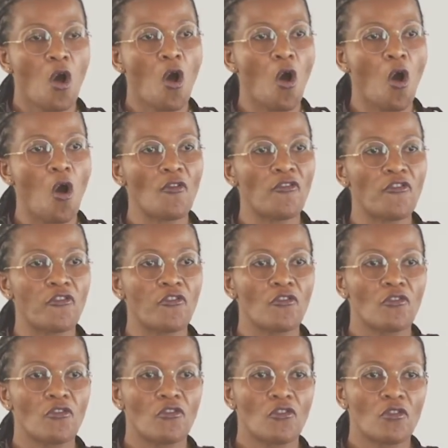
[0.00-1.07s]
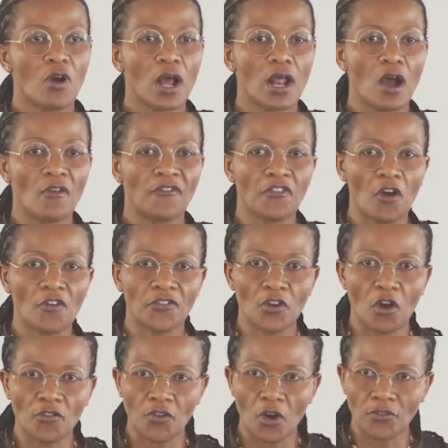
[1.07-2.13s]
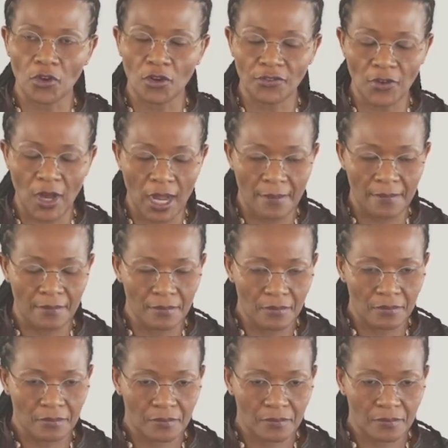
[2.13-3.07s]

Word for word: of, of, of, of, of, um,